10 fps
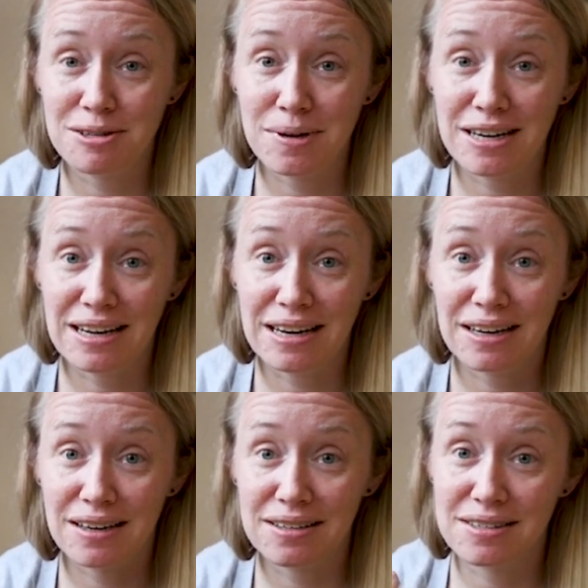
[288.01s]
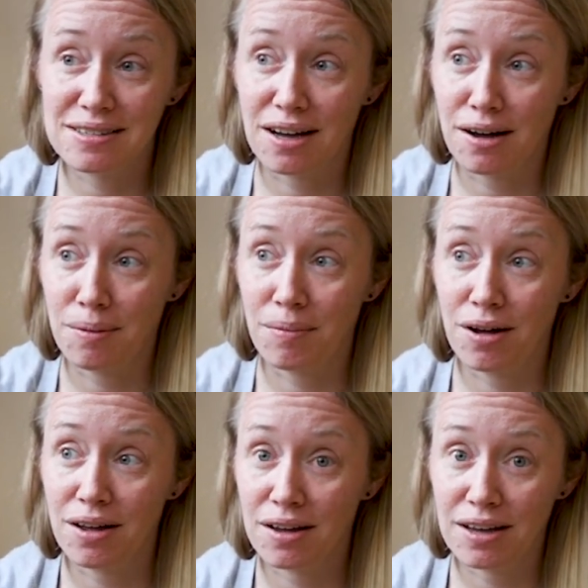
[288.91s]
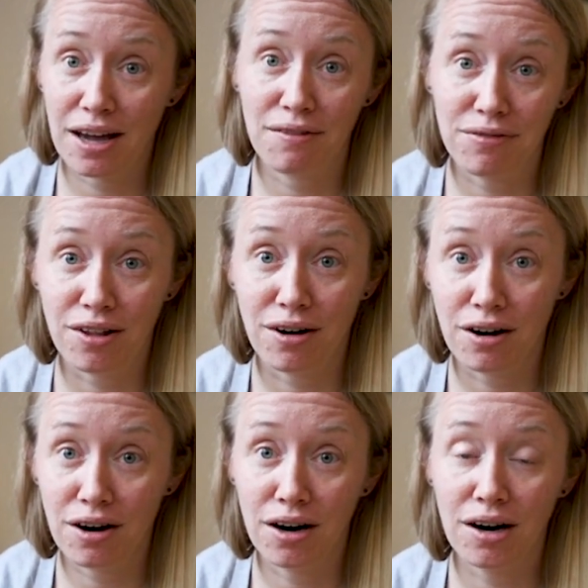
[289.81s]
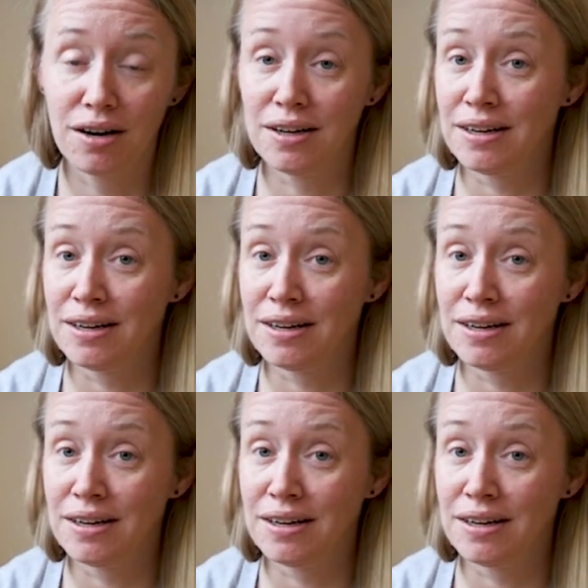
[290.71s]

to be needing some Kevlar,